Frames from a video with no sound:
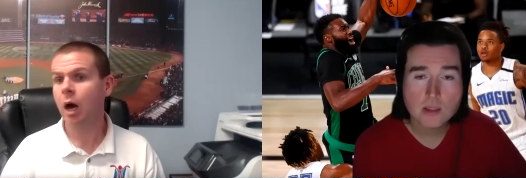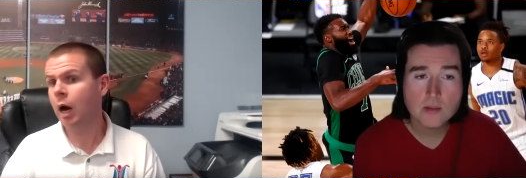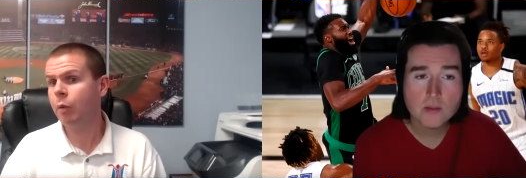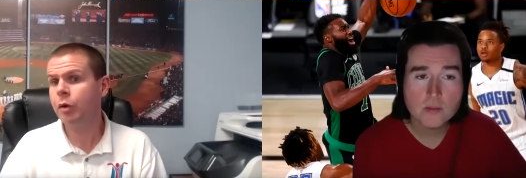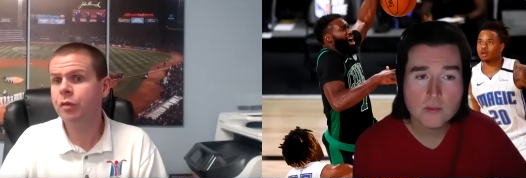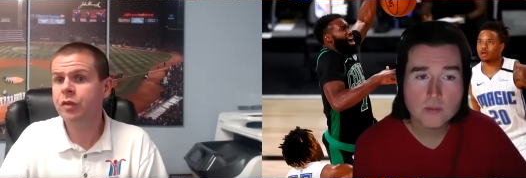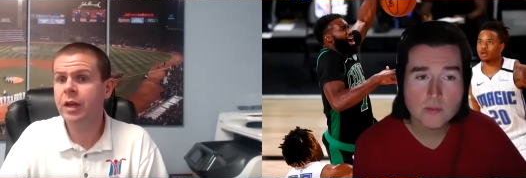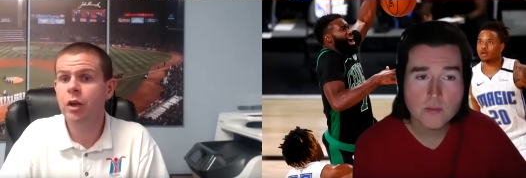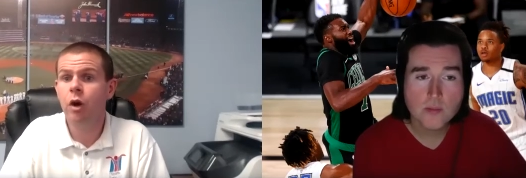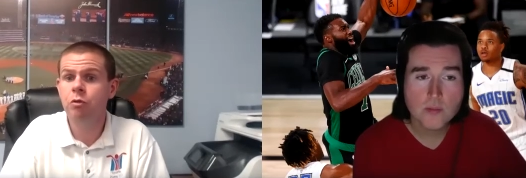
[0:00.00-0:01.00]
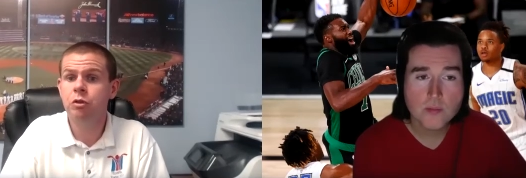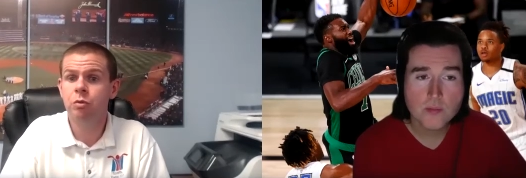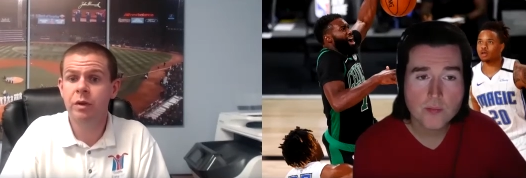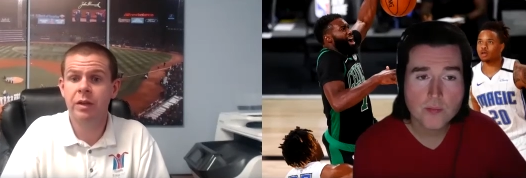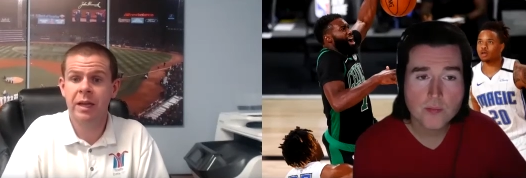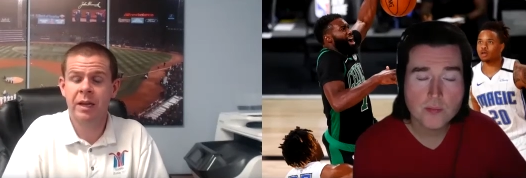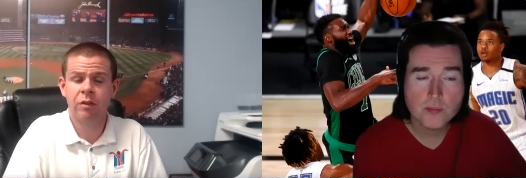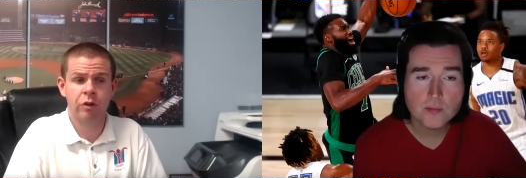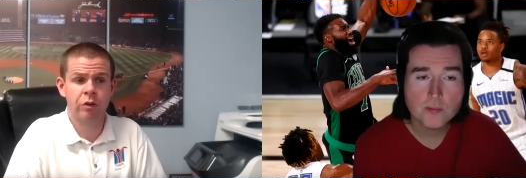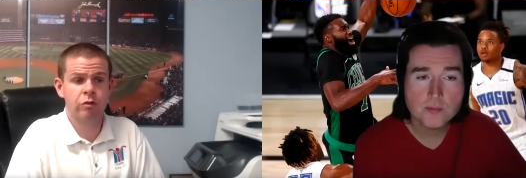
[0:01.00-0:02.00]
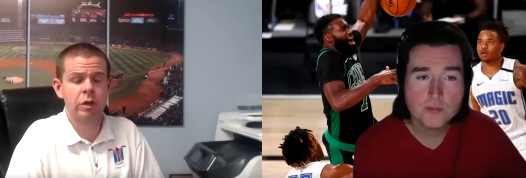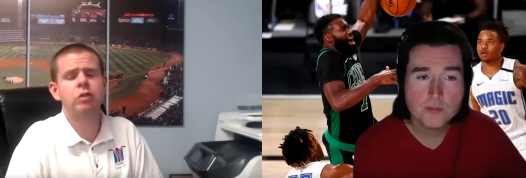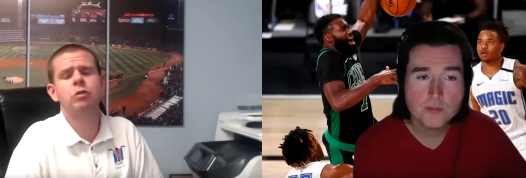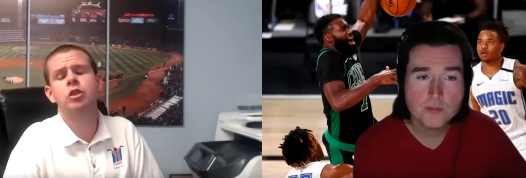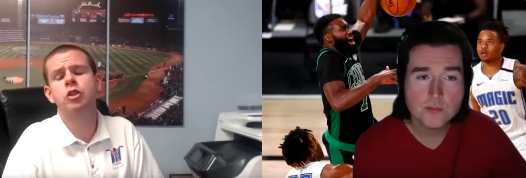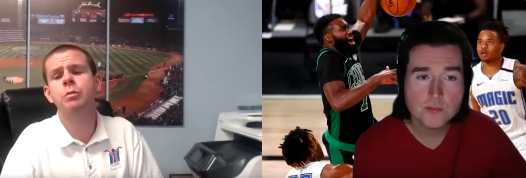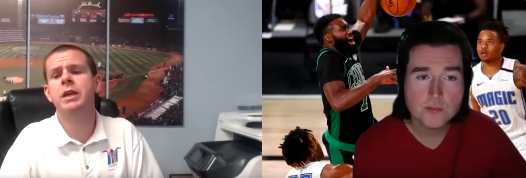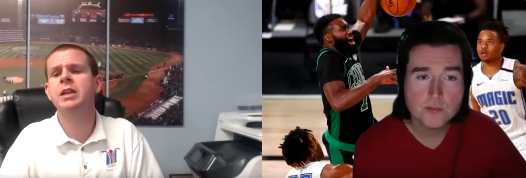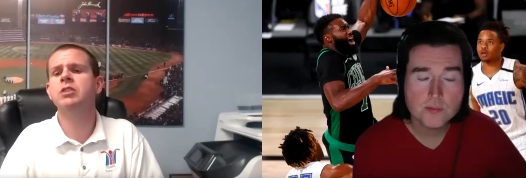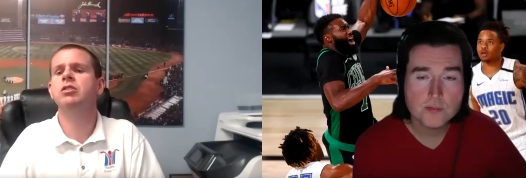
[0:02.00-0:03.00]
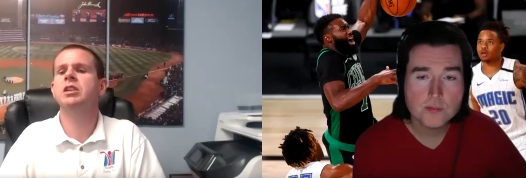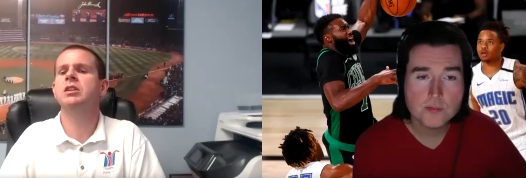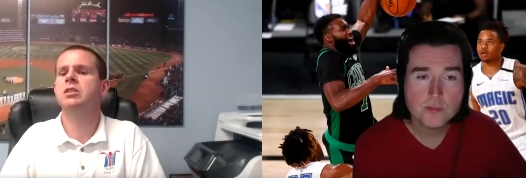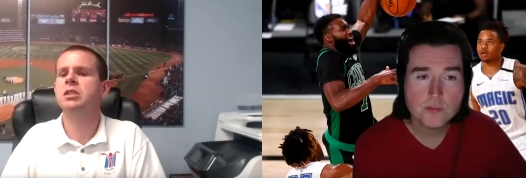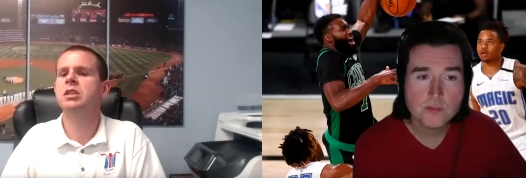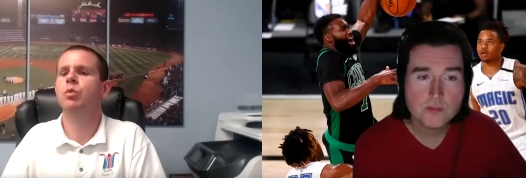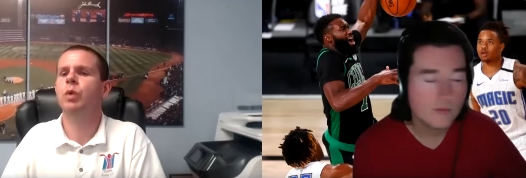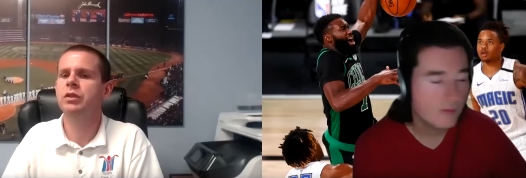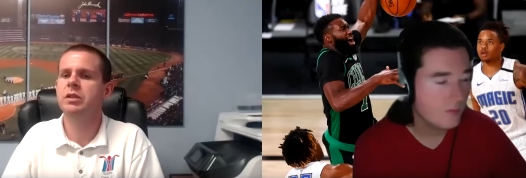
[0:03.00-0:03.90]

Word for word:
Speaker 1: I wouldn't say no to really anything on the trade. So it should be interesting to see what the